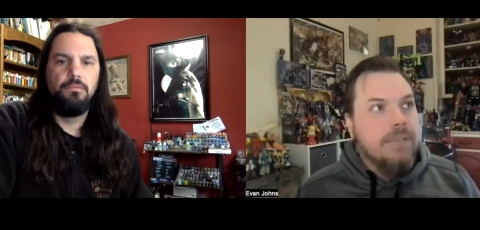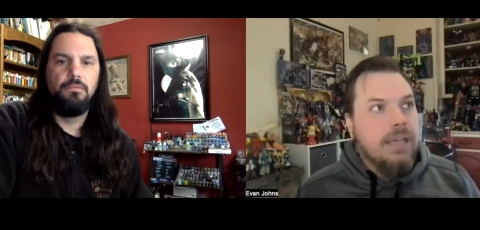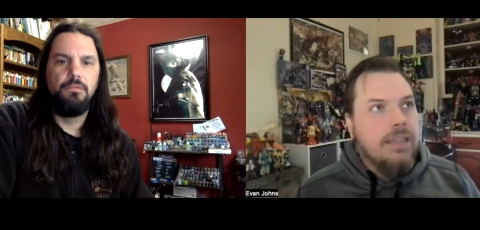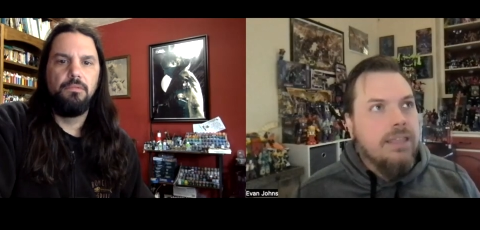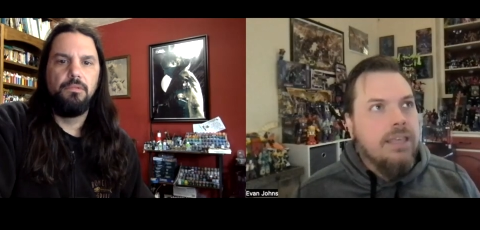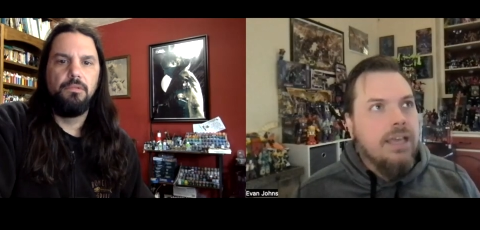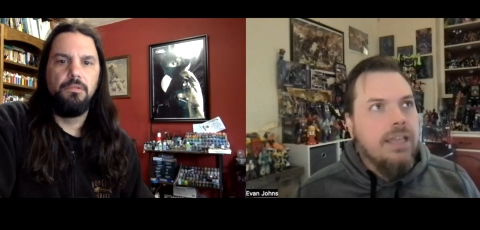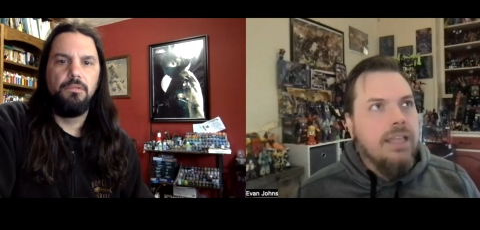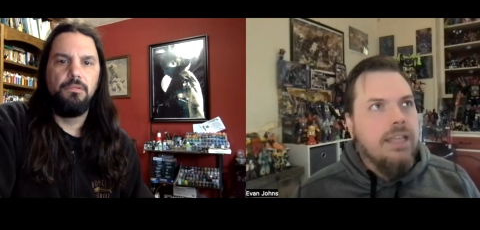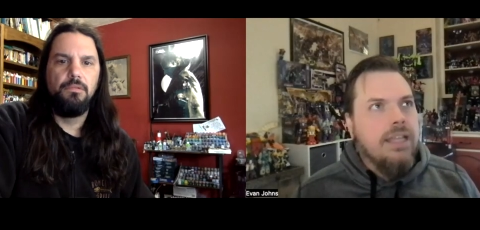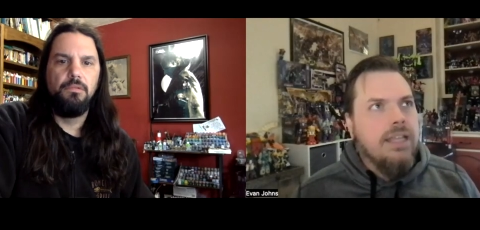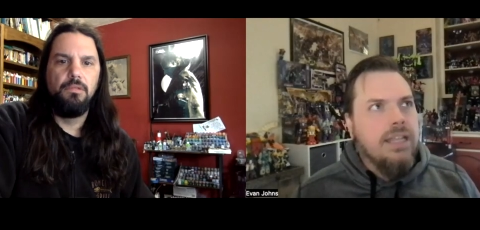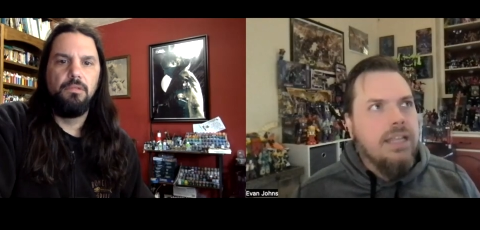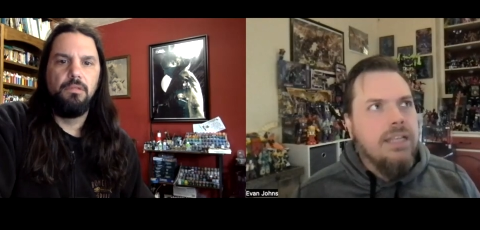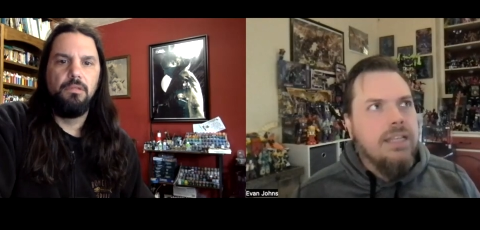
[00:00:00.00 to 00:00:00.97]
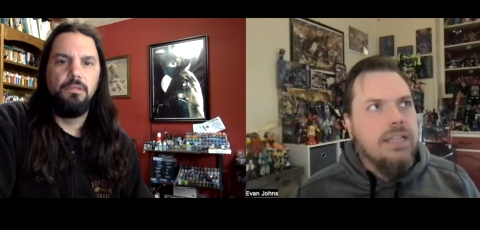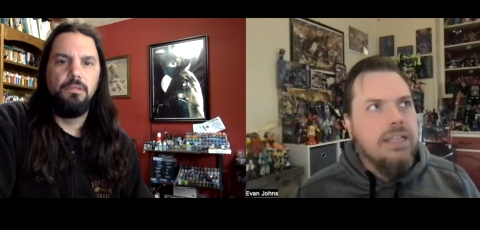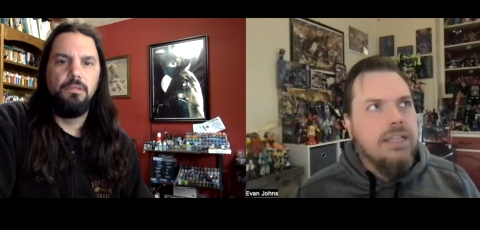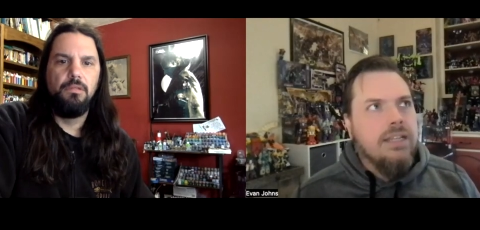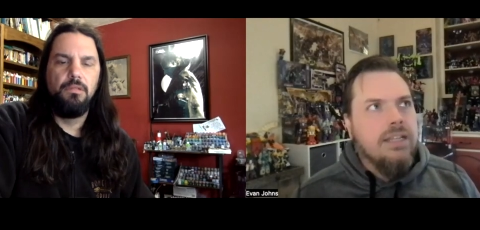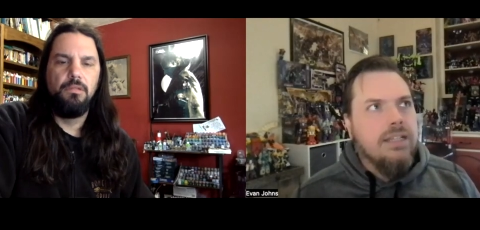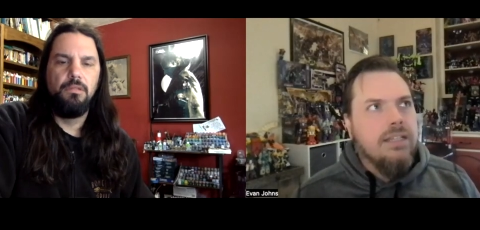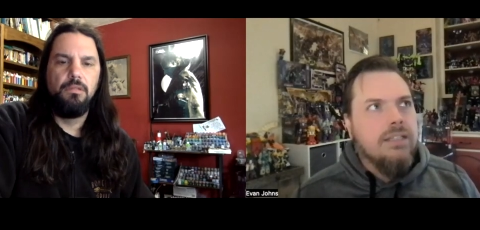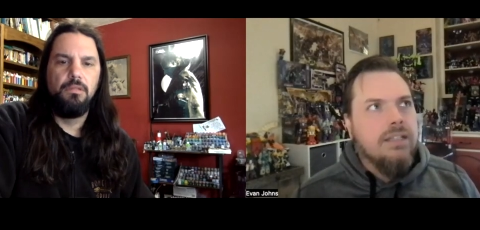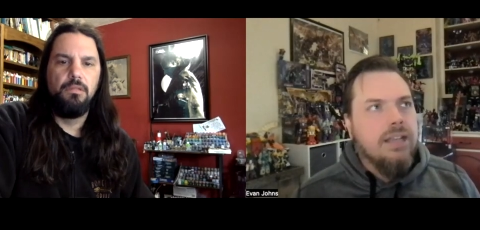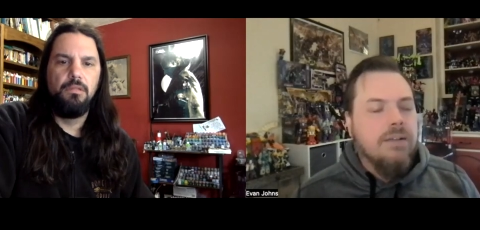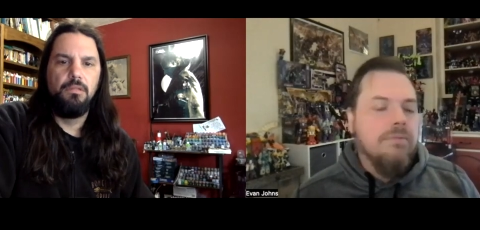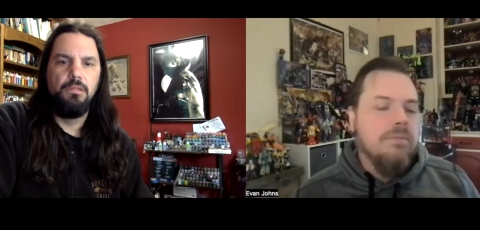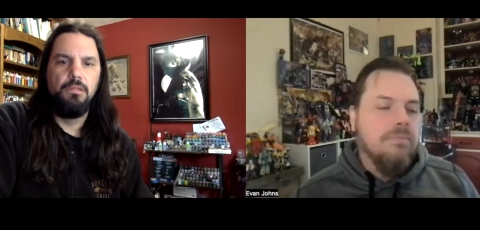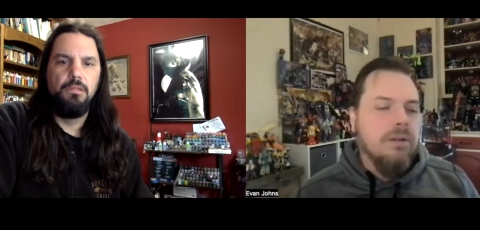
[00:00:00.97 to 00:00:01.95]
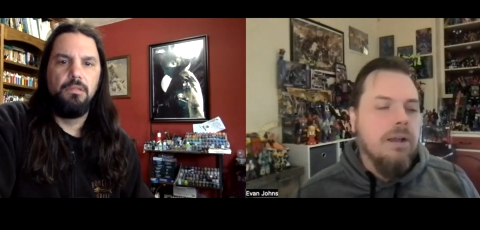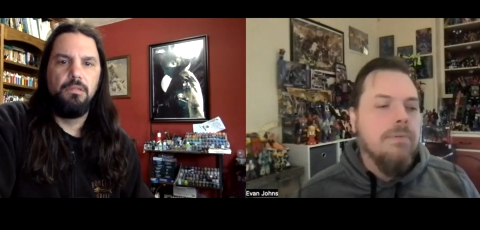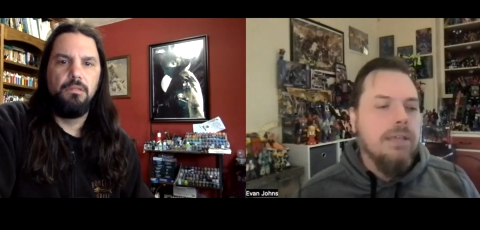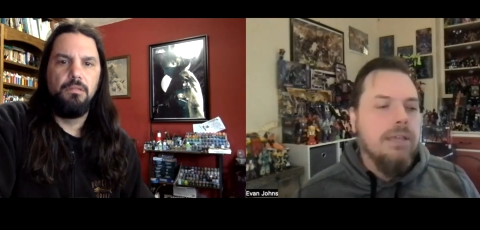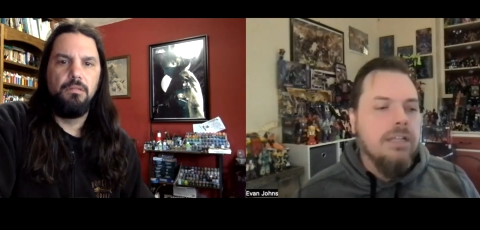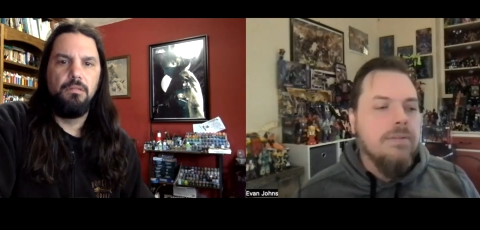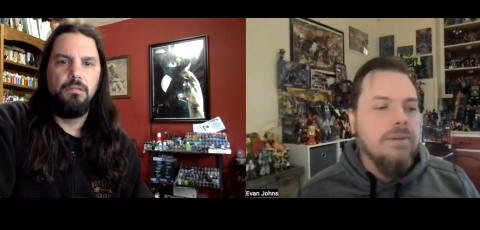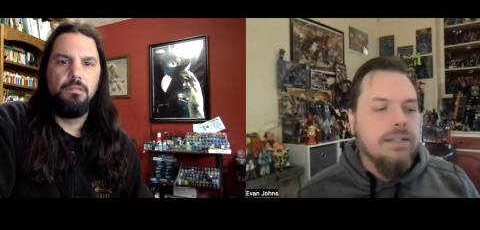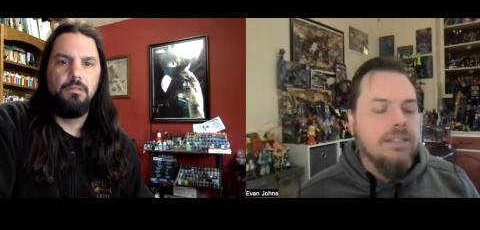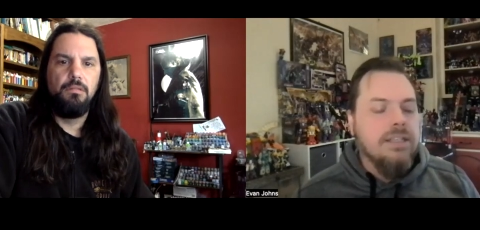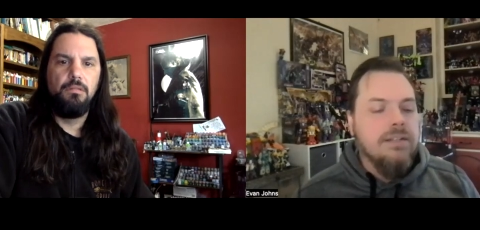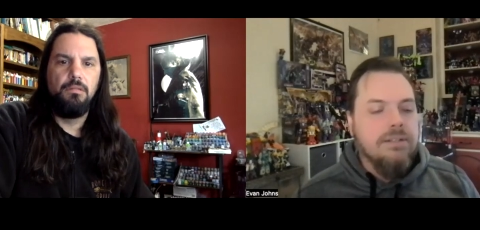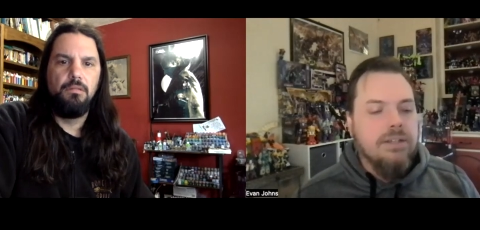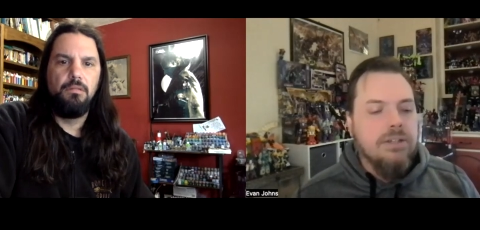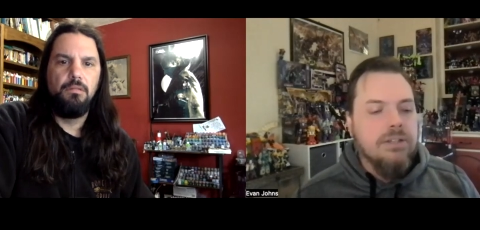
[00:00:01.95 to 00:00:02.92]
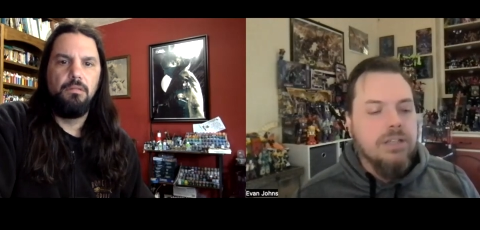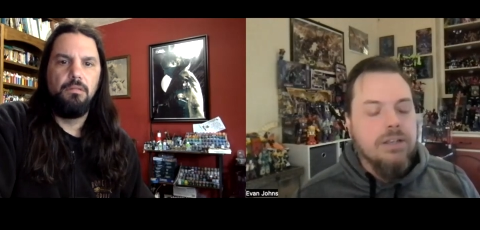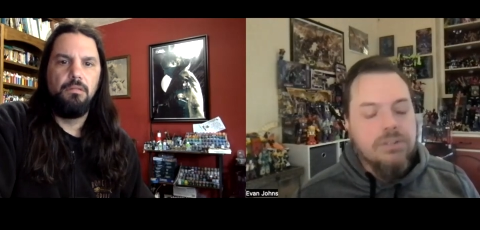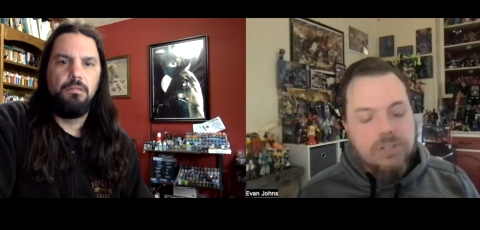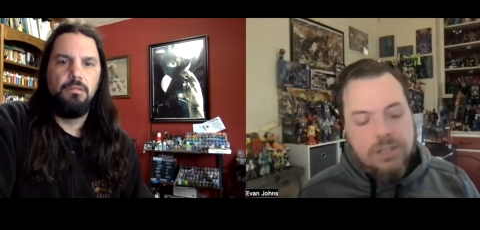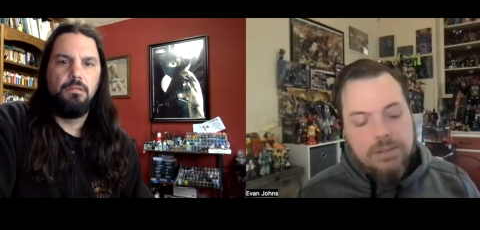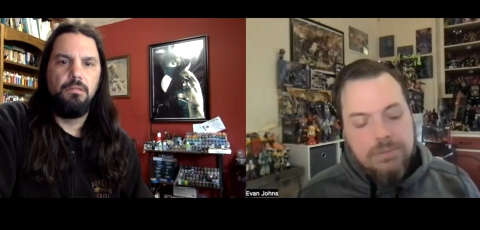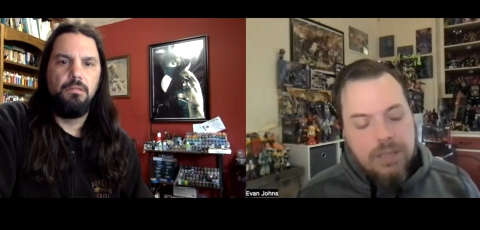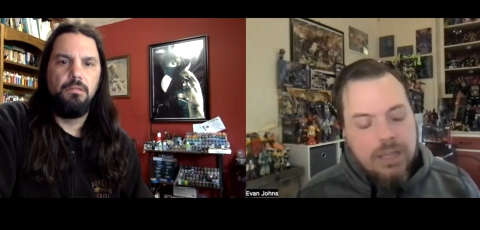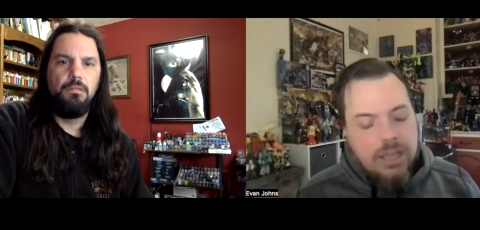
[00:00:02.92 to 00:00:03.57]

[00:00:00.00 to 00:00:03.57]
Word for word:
Speaker 1: yeah it, it ended uh, it probably ended about 10 years ago so